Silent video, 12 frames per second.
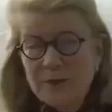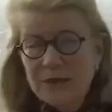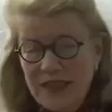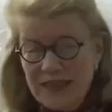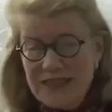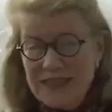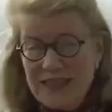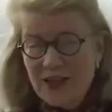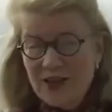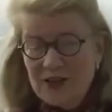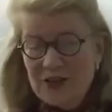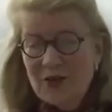placed
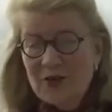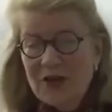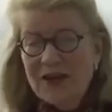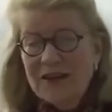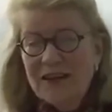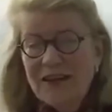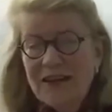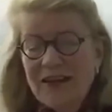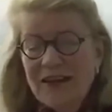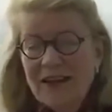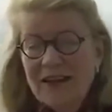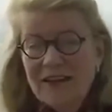here so that
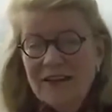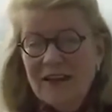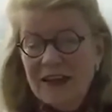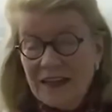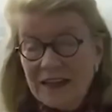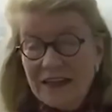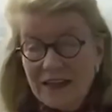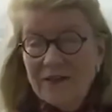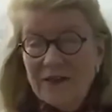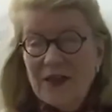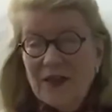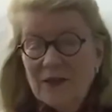they can
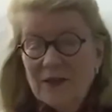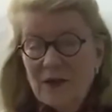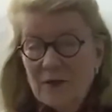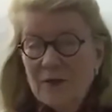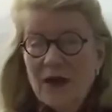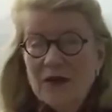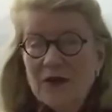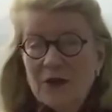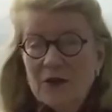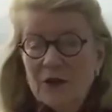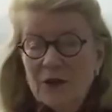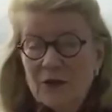live here for a month
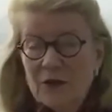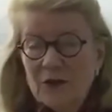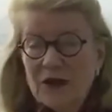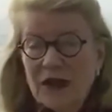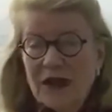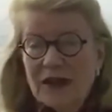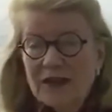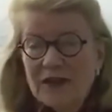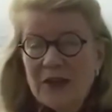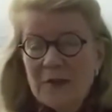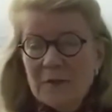or for a few days.